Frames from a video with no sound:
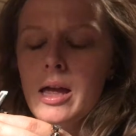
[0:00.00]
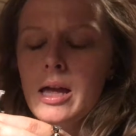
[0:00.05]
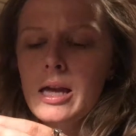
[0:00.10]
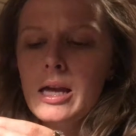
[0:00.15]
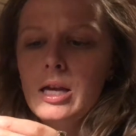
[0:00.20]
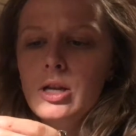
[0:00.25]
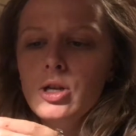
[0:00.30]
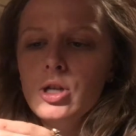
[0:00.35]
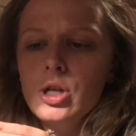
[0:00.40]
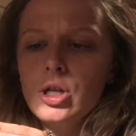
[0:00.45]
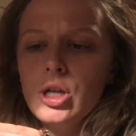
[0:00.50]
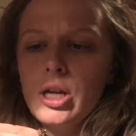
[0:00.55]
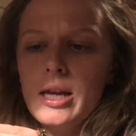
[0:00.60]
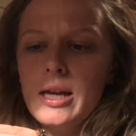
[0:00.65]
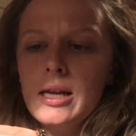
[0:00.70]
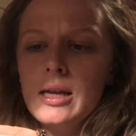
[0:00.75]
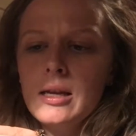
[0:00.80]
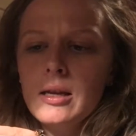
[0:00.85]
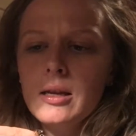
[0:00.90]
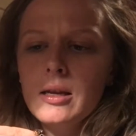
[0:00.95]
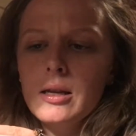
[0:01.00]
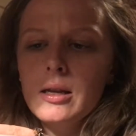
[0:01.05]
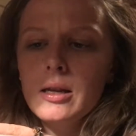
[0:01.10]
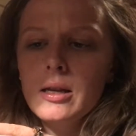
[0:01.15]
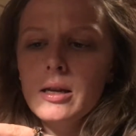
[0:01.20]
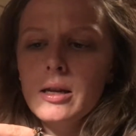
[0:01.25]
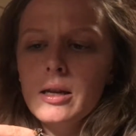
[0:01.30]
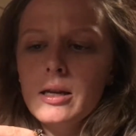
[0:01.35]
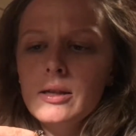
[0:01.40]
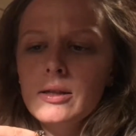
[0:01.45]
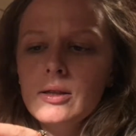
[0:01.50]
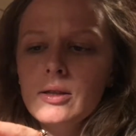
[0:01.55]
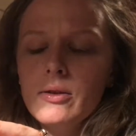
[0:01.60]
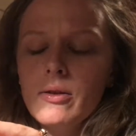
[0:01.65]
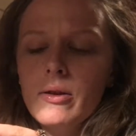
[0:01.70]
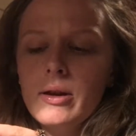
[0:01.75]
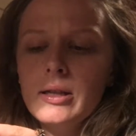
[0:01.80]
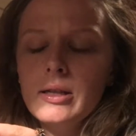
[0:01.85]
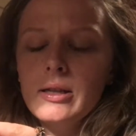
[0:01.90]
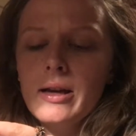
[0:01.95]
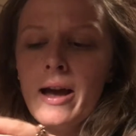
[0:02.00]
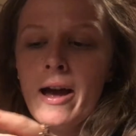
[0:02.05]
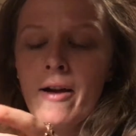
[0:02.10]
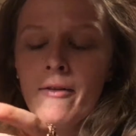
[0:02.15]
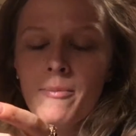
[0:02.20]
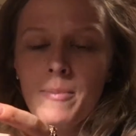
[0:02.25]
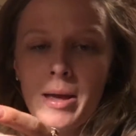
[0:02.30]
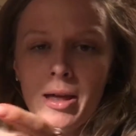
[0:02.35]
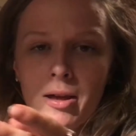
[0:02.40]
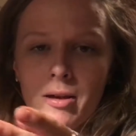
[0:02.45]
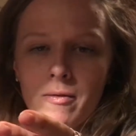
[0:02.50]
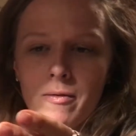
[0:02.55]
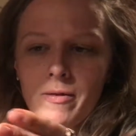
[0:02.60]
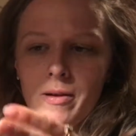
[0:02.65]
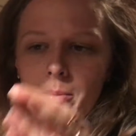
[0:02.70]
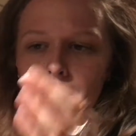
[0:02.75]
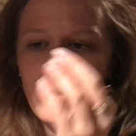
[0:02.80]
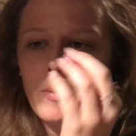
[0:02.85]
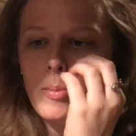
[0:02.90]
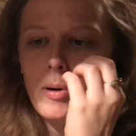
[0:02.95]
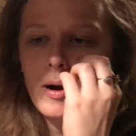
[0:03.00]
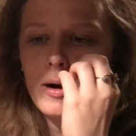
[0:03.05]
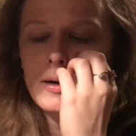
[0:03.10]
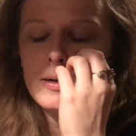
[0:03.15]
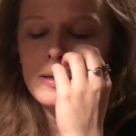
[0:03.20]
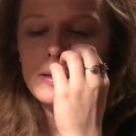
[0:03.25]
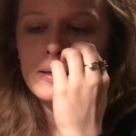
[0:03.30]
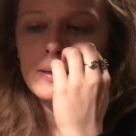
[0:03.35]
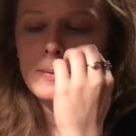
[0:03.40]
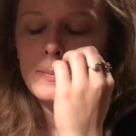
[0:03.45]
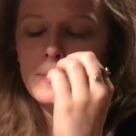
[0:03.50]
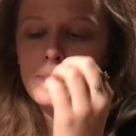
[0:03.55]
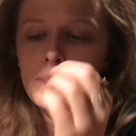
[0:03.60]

each sheet is going to have male and female parts.